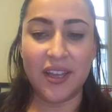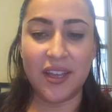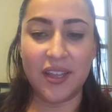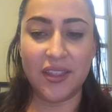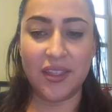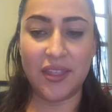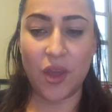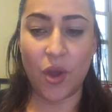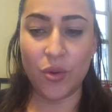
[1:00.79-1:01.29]

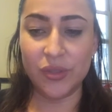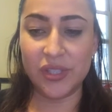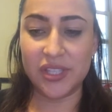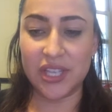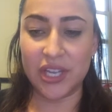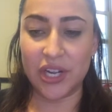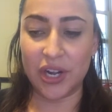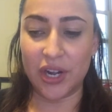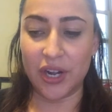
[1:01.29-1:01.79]
those
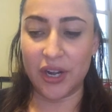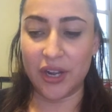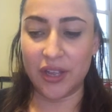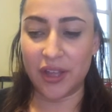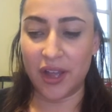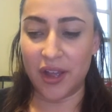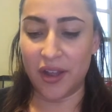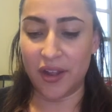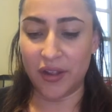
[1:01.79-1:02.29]
that
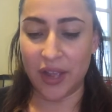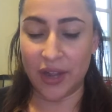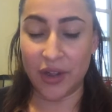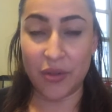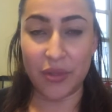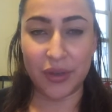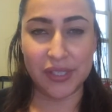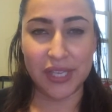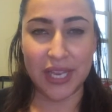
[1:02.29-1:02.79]
are, I
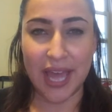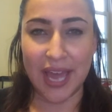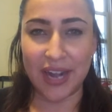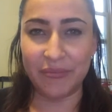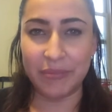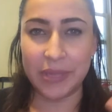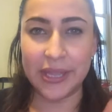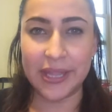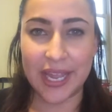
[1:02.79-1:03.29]
know there's a lot
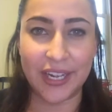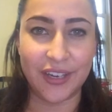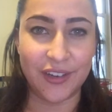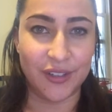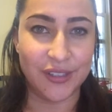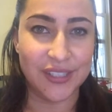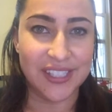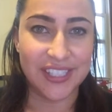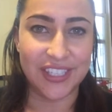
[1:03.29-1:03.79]
of millennials